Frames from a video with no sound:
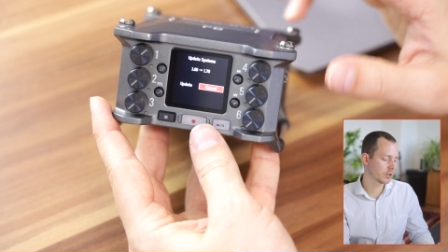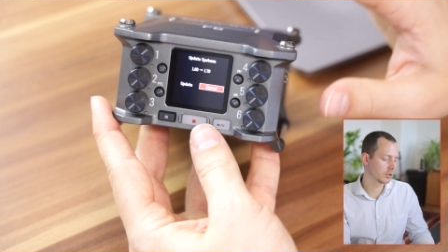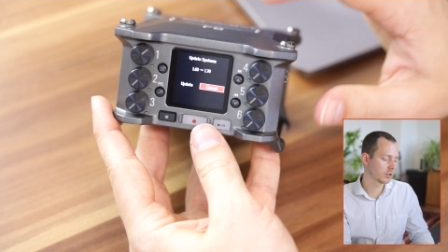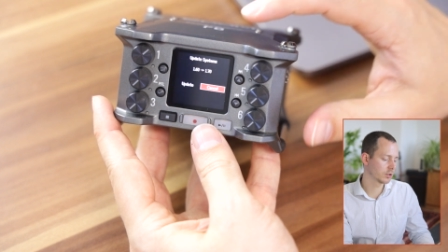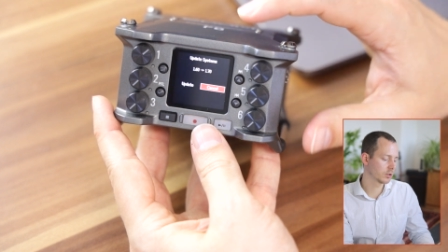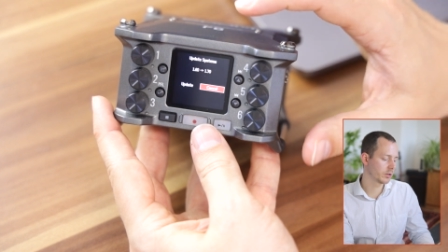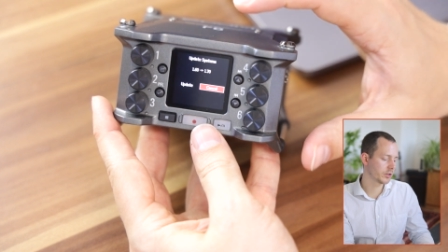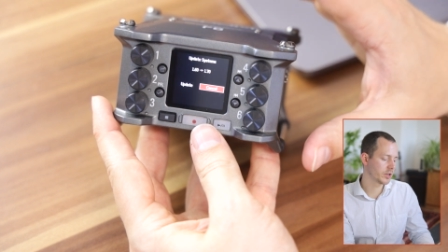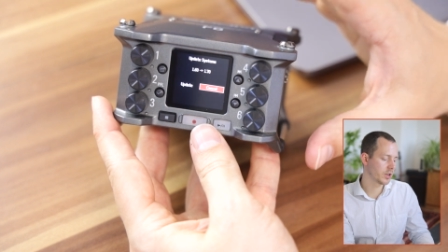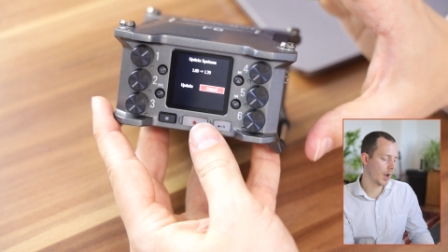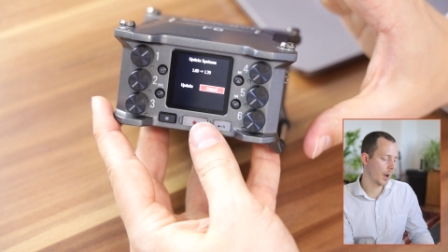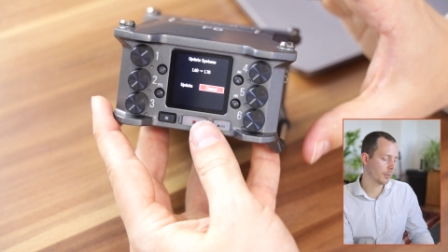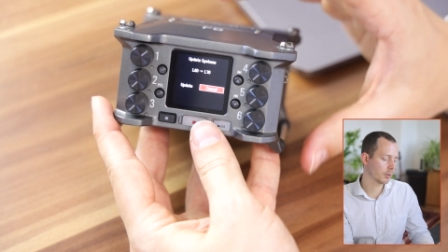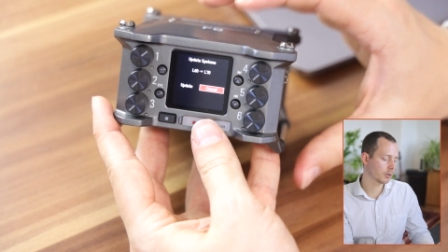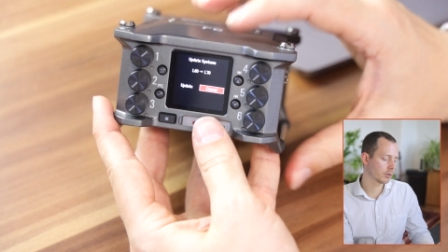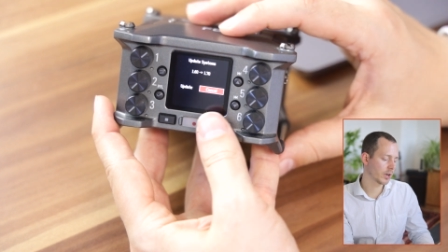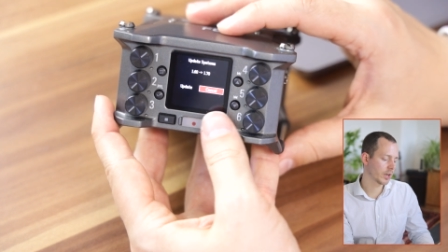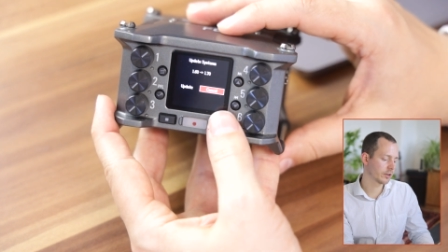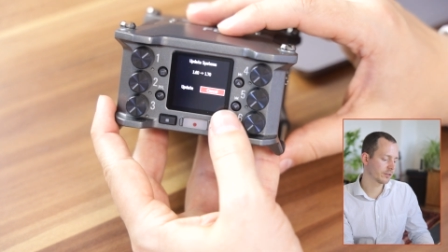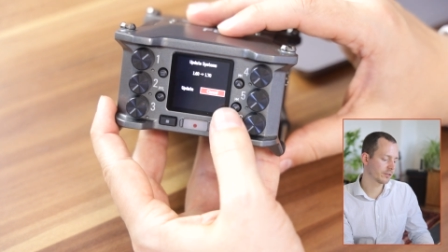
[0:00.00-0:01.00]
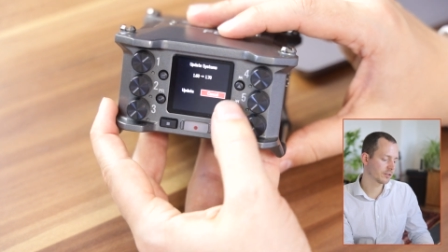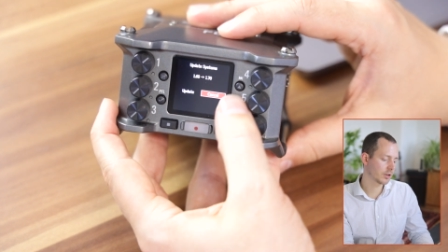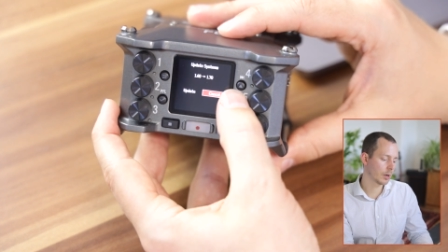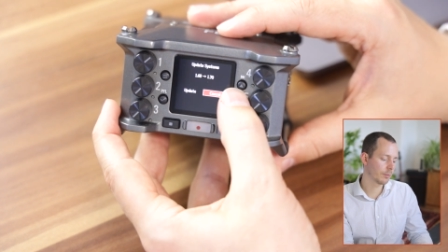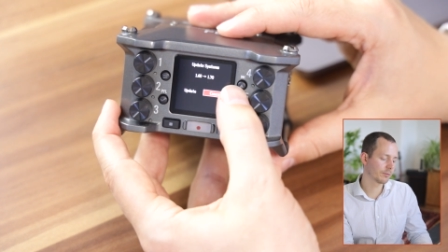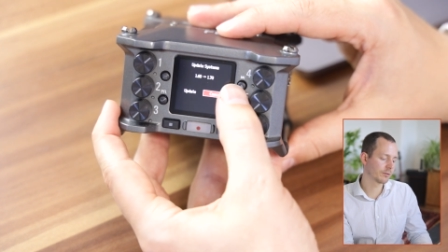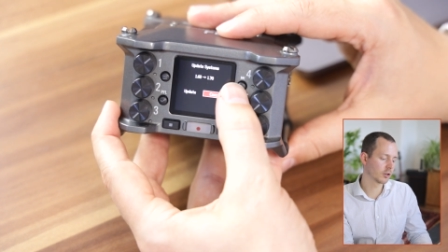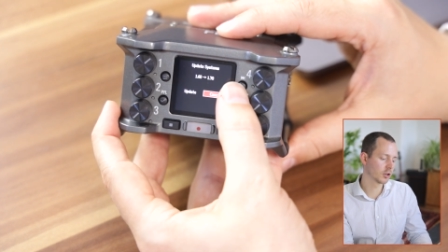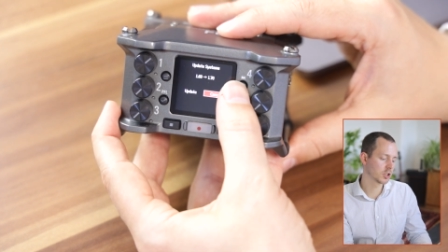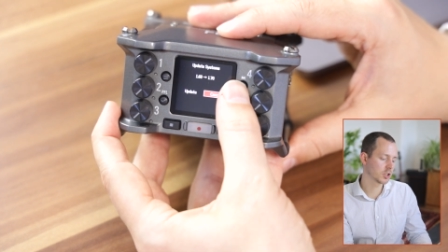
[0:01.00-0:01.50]
to do the upgrade
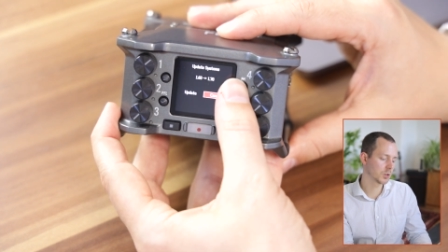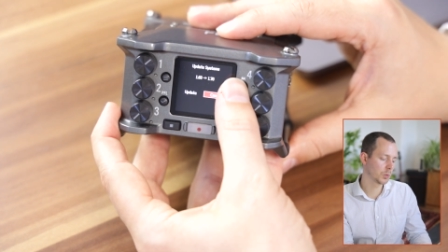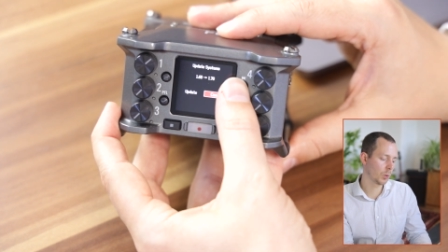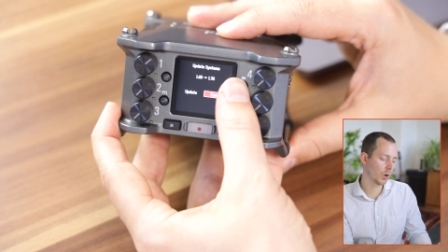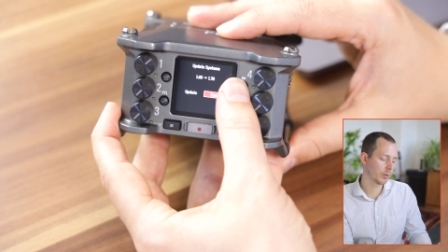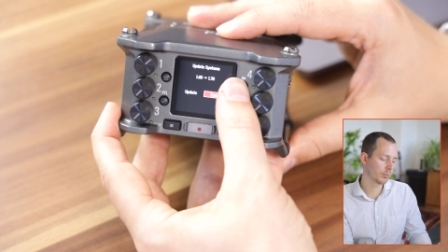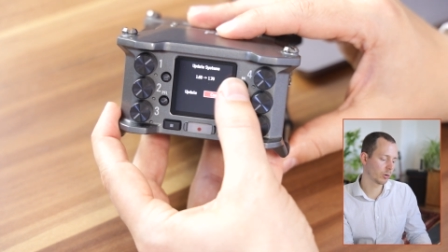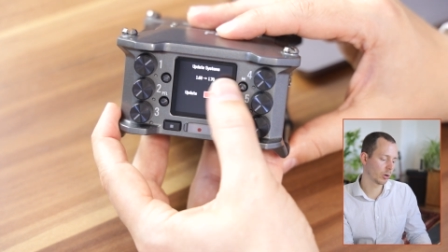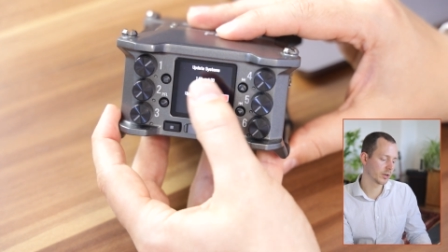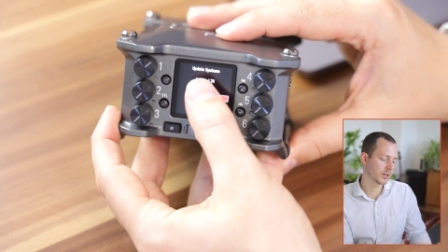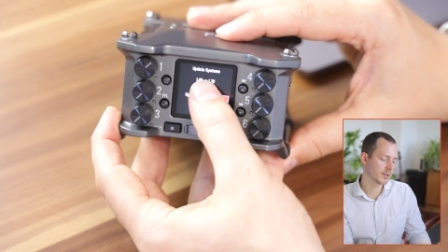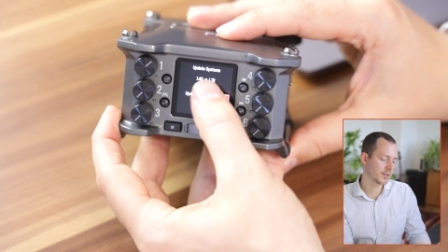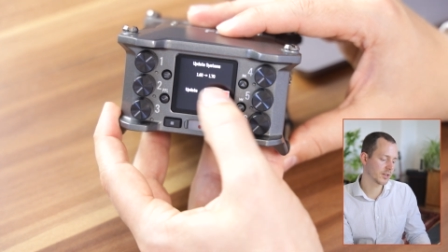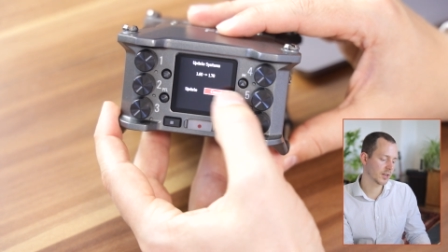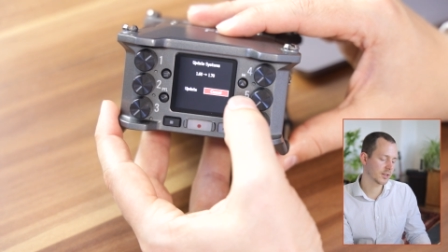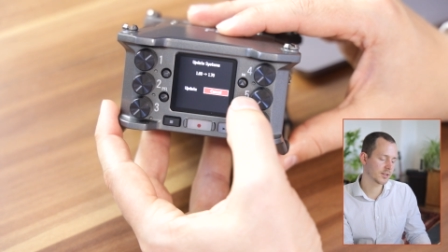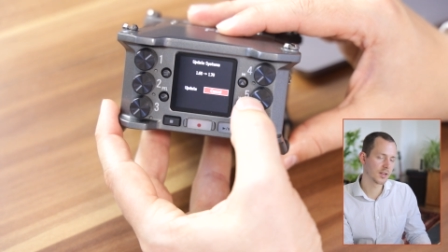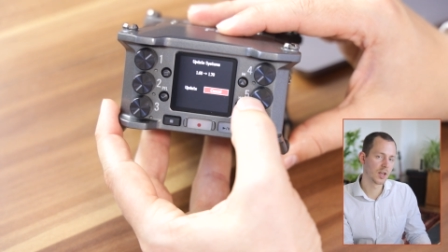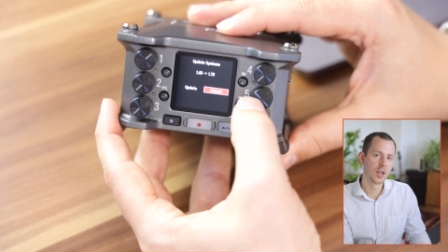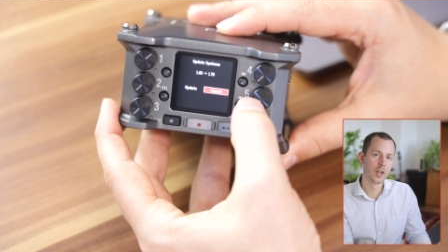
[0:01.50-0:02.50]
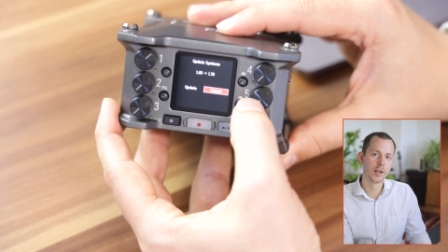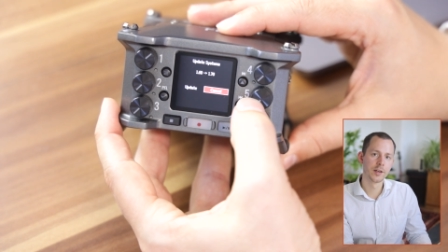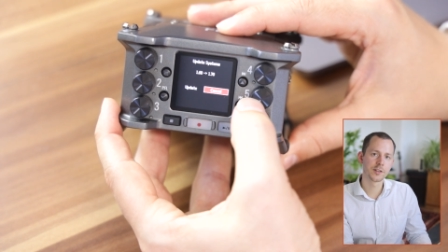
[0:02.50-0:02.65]
from version 1.6